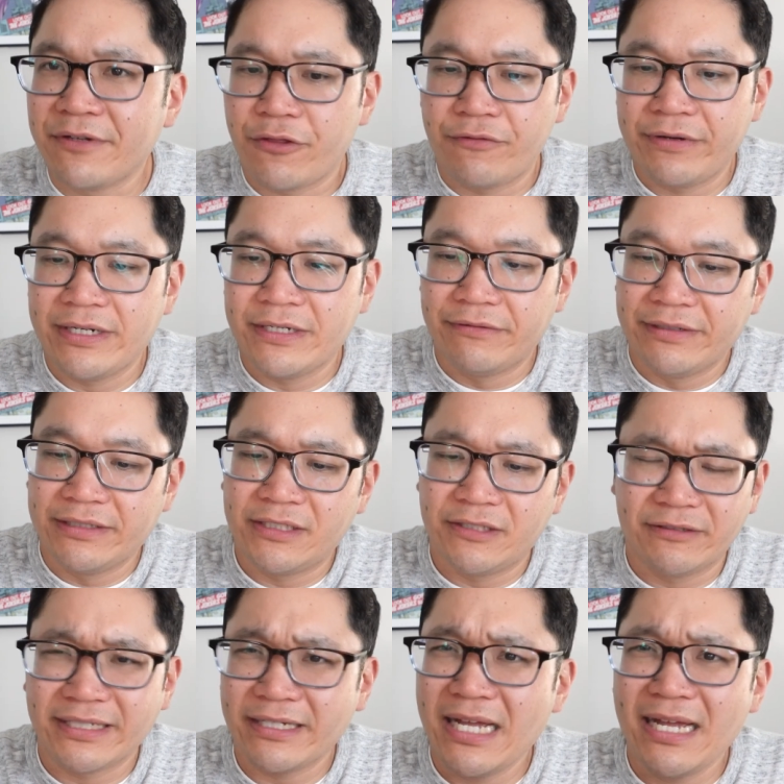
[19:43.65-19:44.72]
to 300. So I
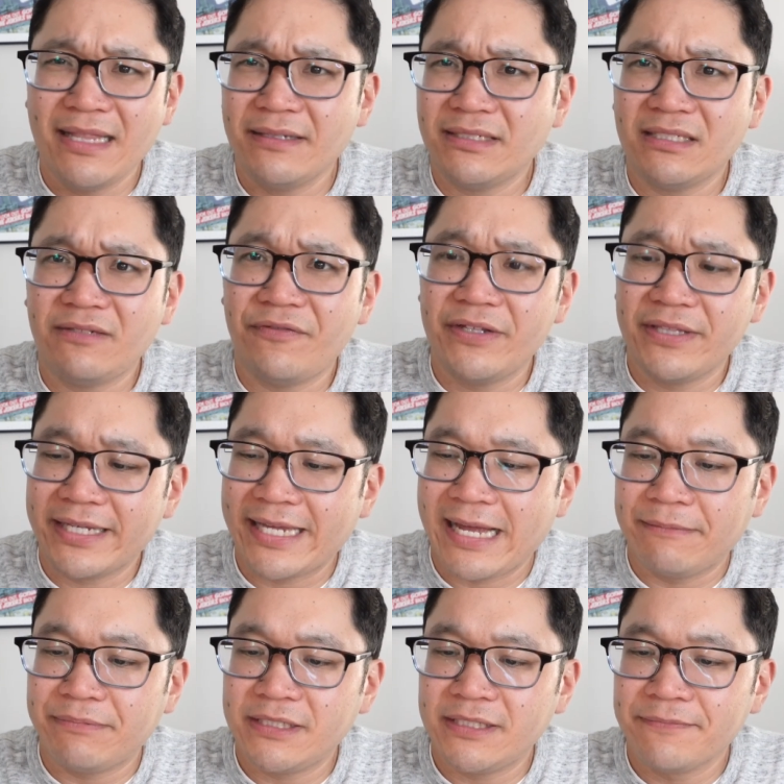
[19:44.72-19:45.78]
was like, let's just fill in the
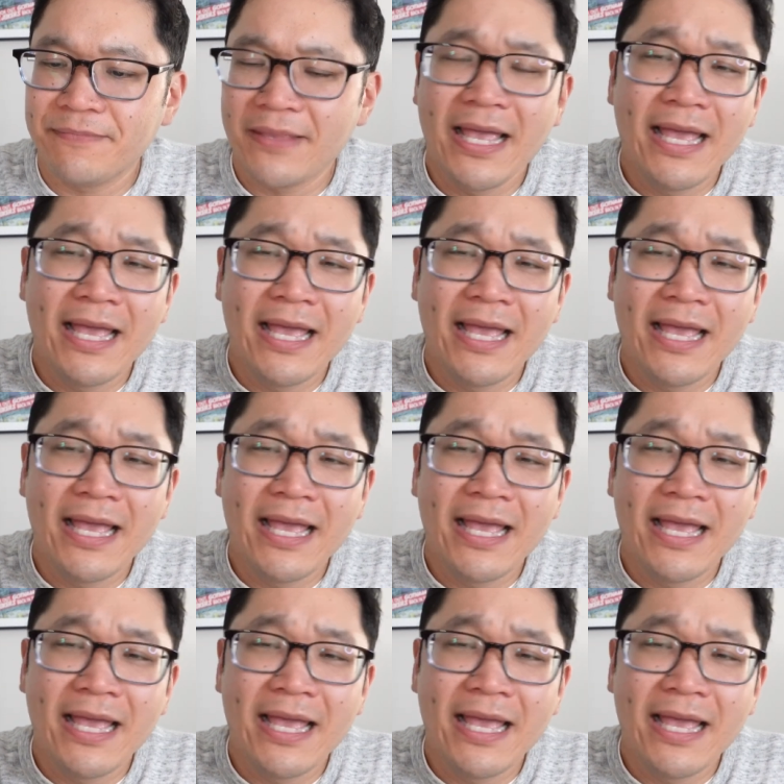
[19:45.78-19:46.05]
gaps.